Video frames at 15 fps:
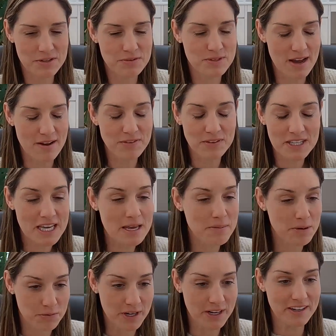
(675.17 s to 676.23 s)
definitely keep
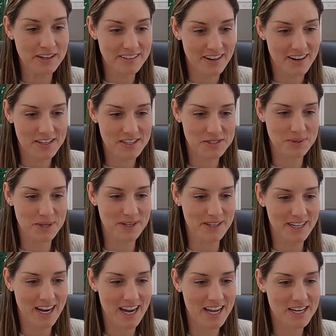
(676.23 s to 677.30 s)
it real on
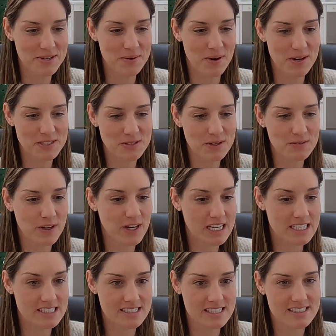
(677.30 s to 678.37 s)
Twitter, and you also are very
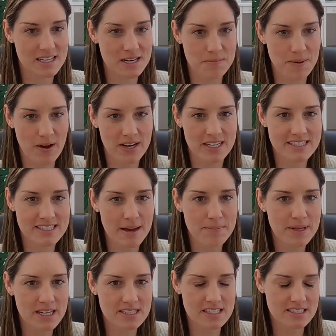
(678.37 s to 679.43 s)
consistent about it. Is that
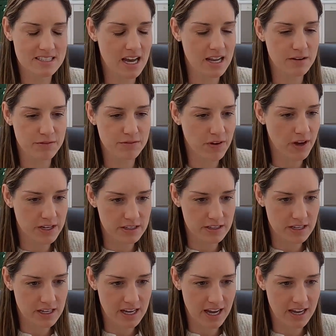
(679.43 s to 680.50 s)
because it's kind of
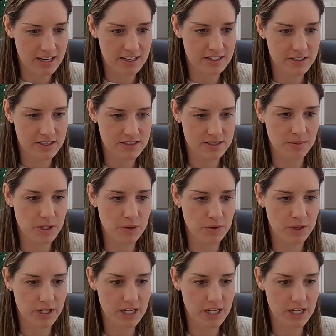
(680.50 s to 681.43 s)
fun and something you really